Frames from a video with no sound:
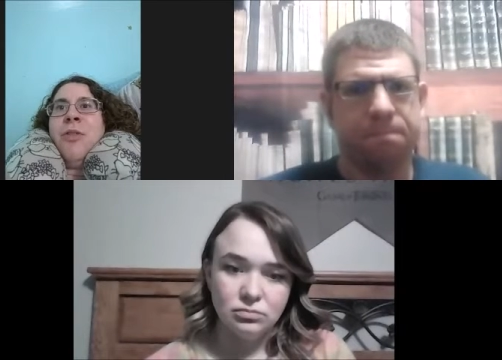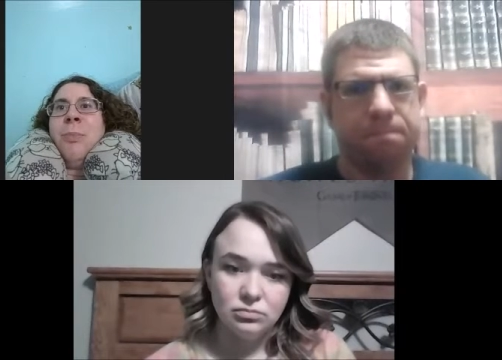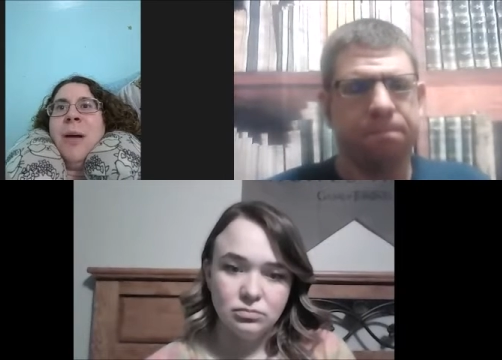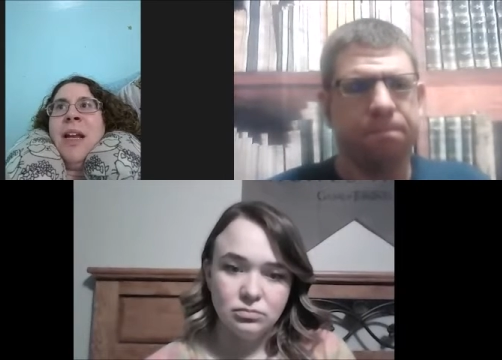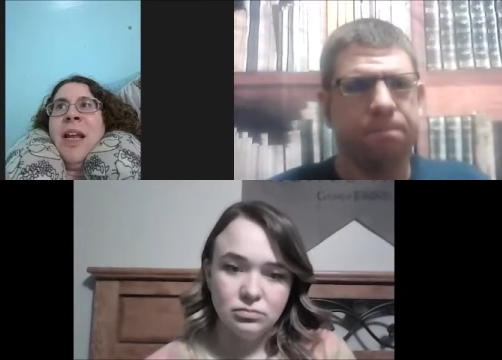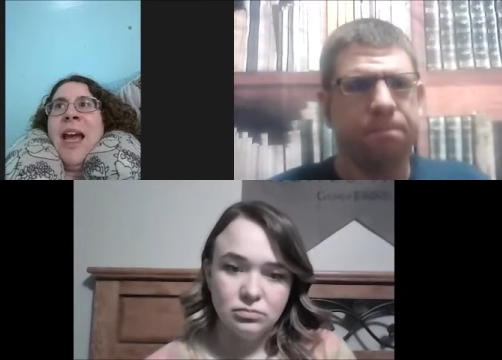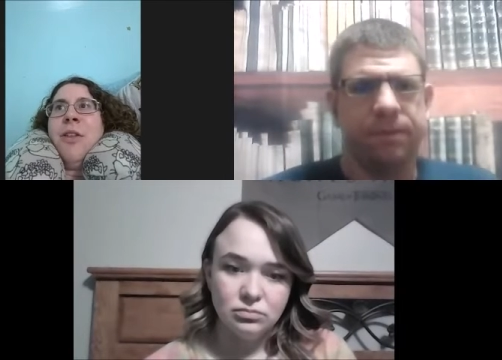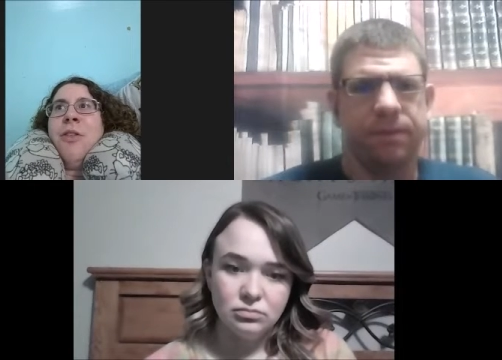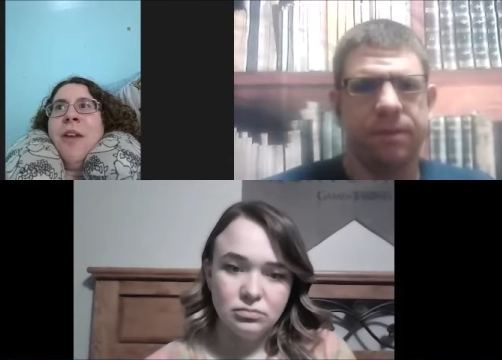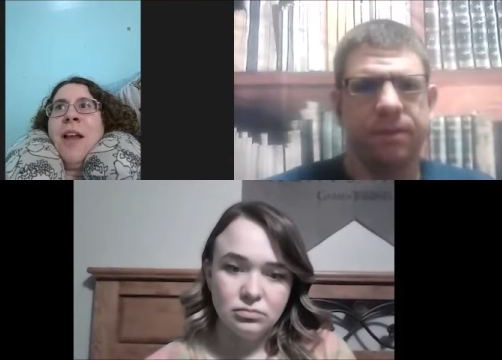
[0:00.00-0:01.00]
Speaker 1: but half,
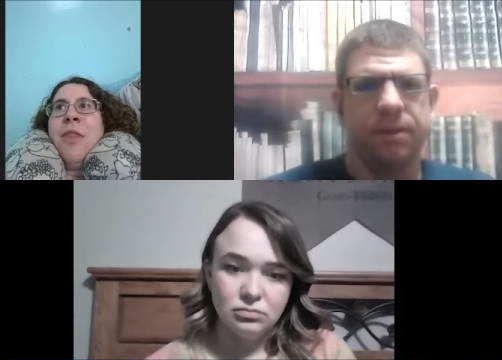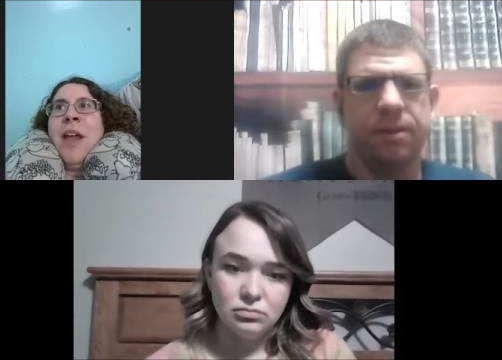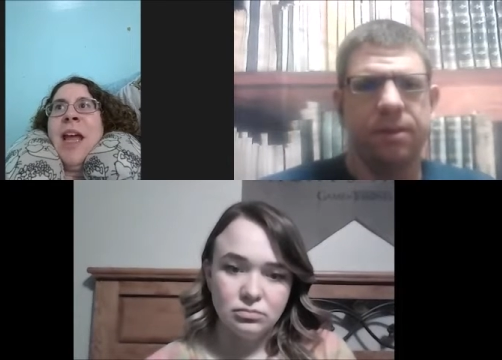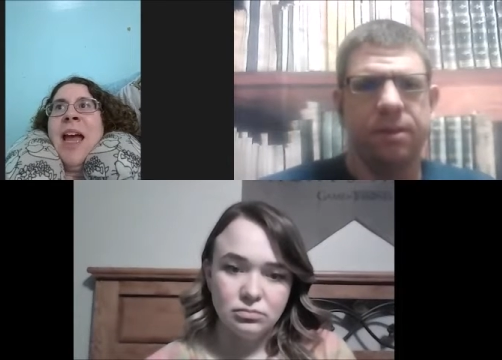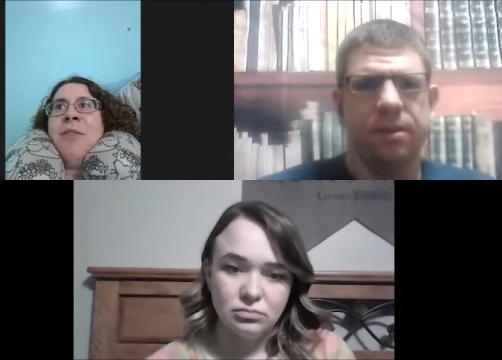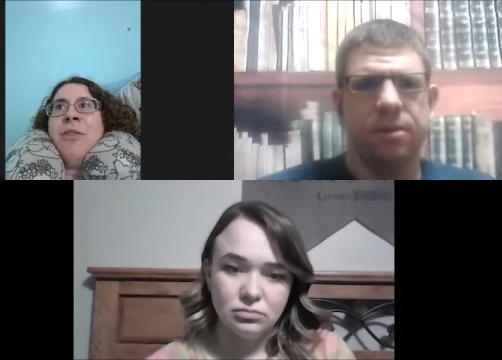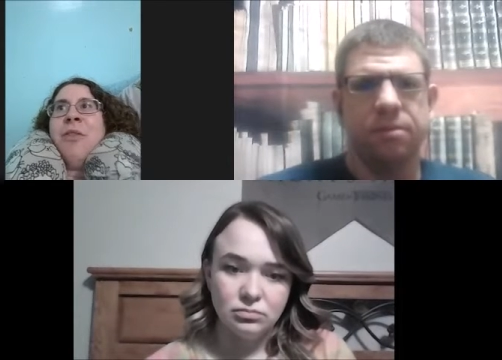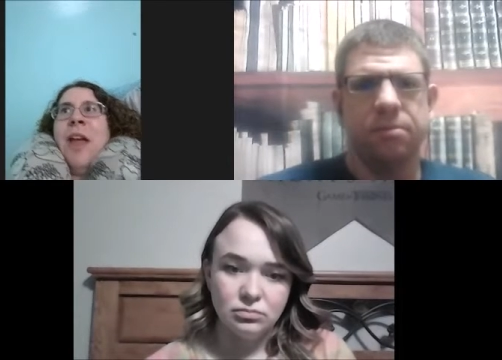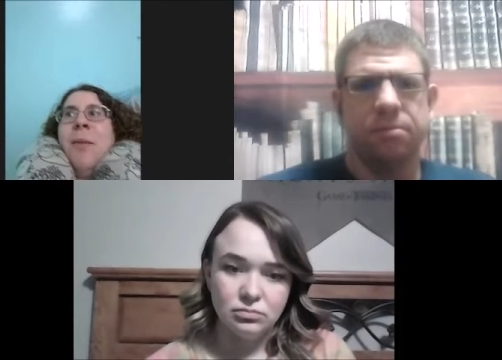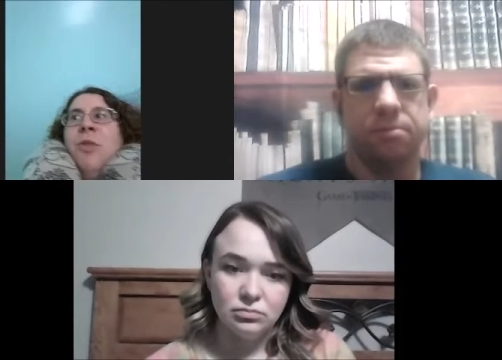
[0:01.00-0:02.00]
the fact that half of
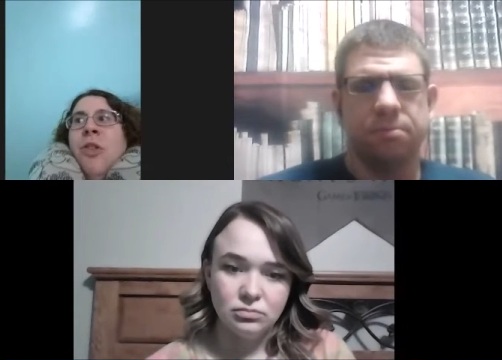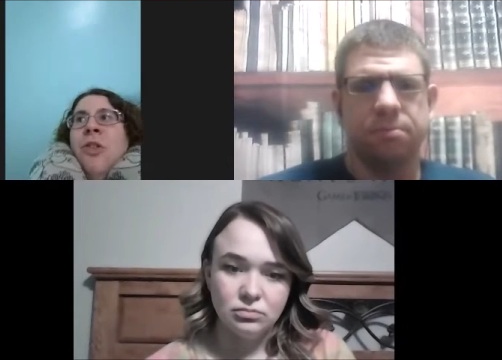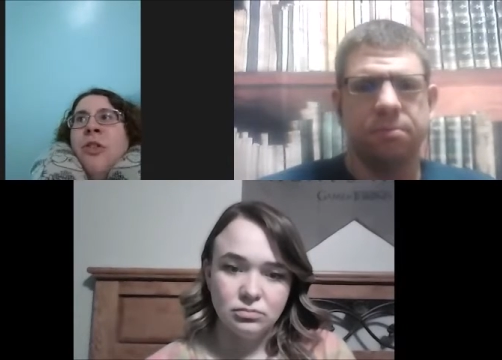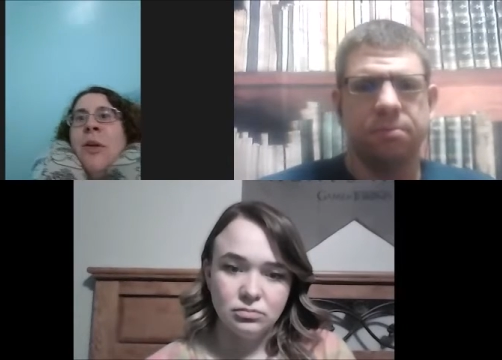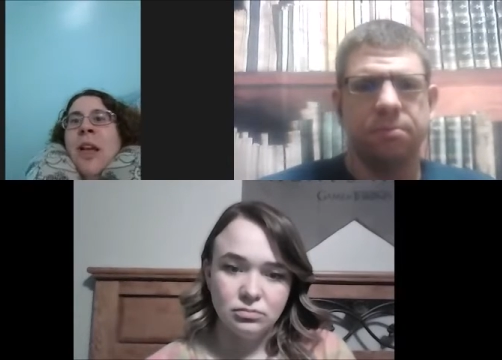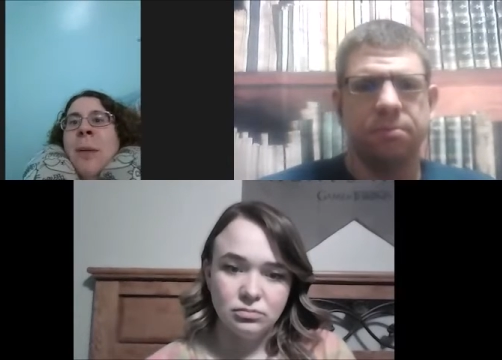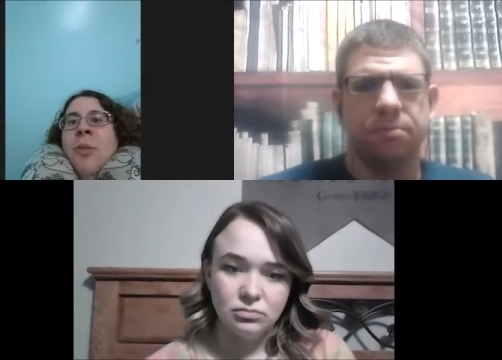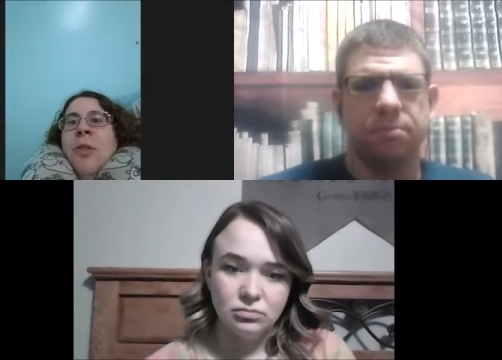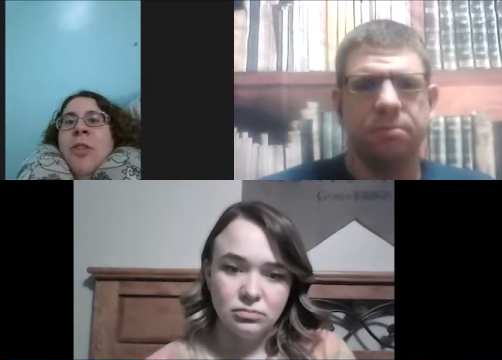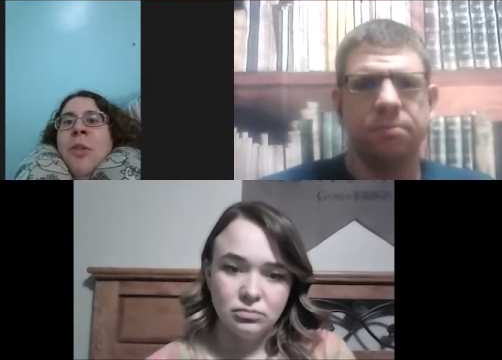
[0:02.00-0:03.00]
them just straight up
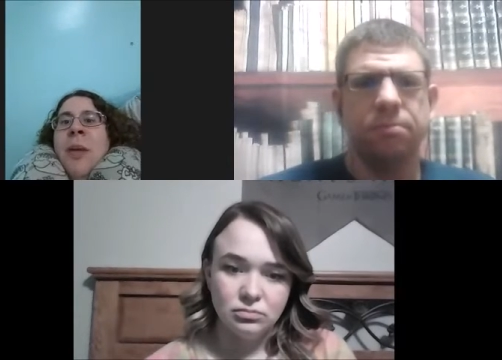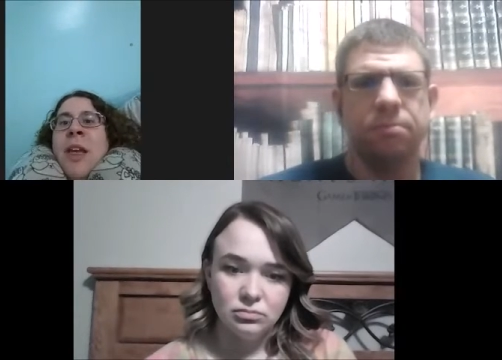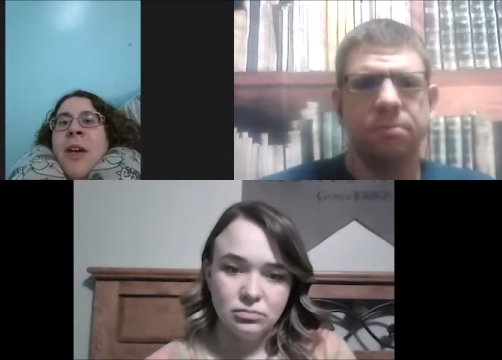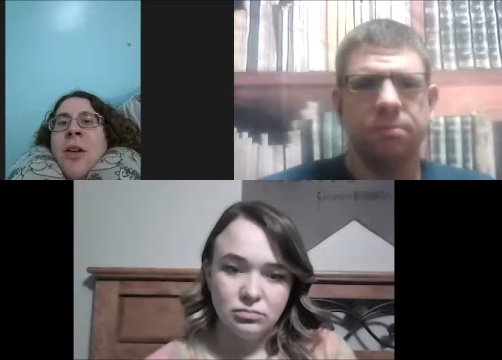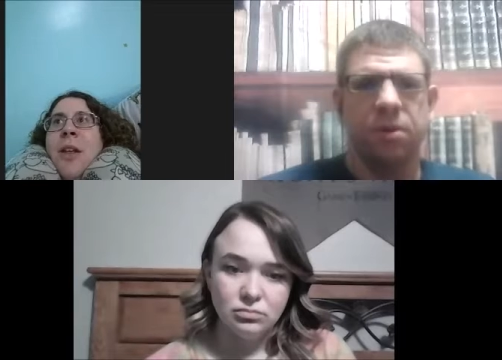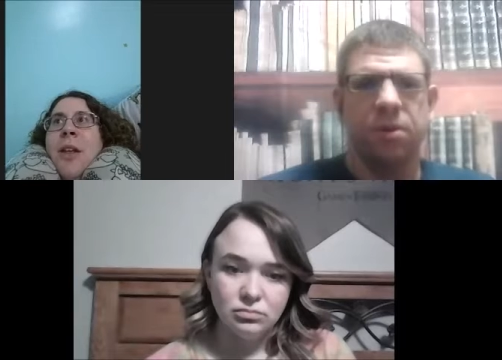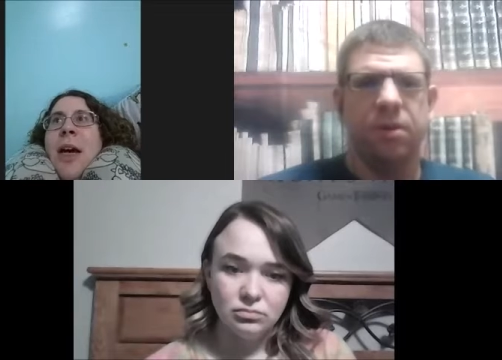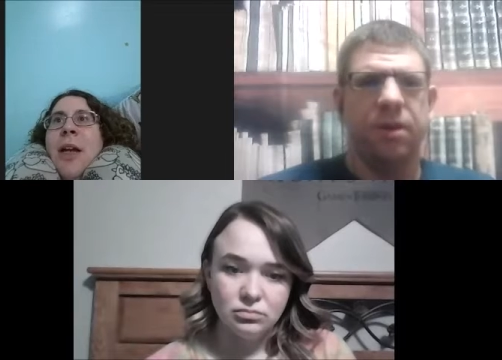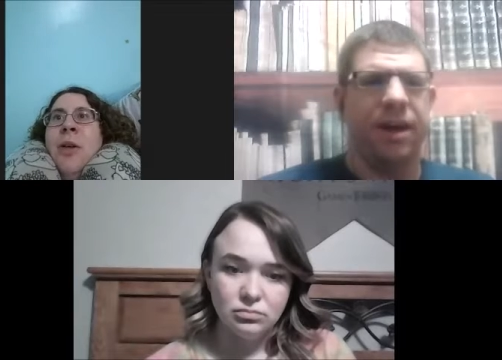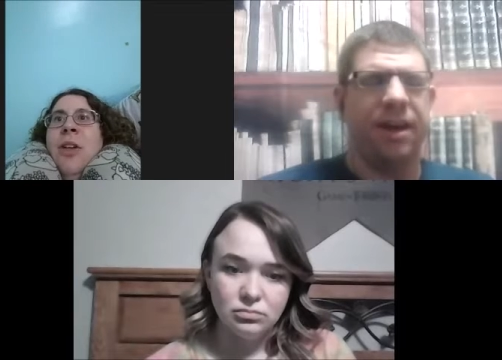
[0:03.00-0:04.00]
disappeared,
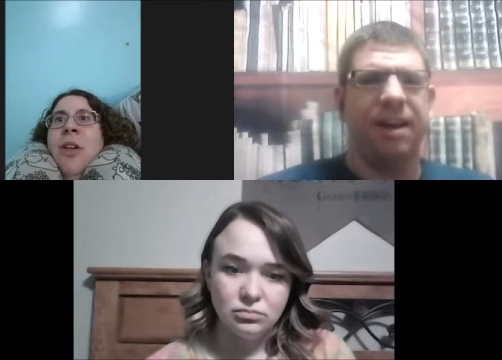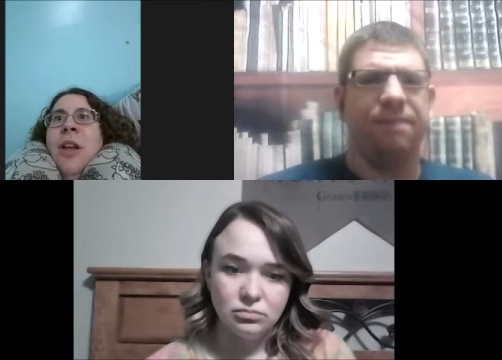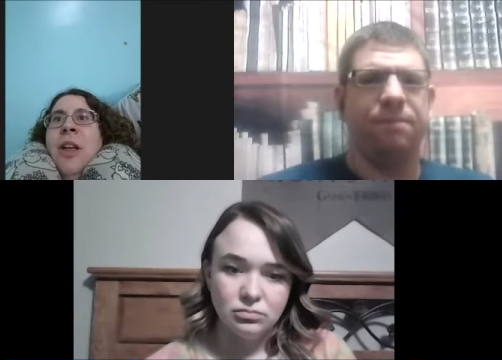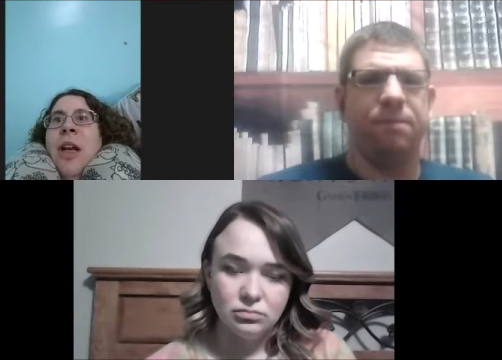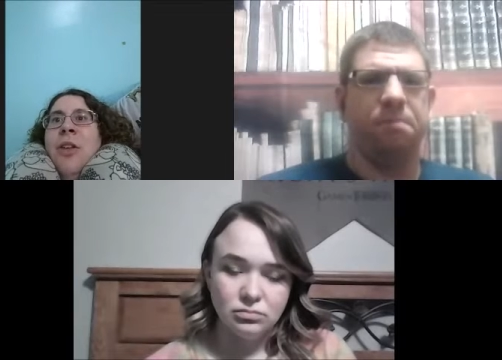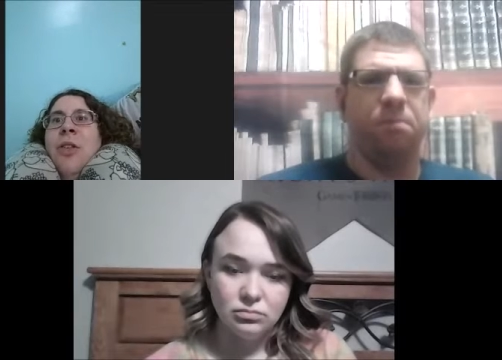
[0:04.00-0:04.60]
not, not only did it not them.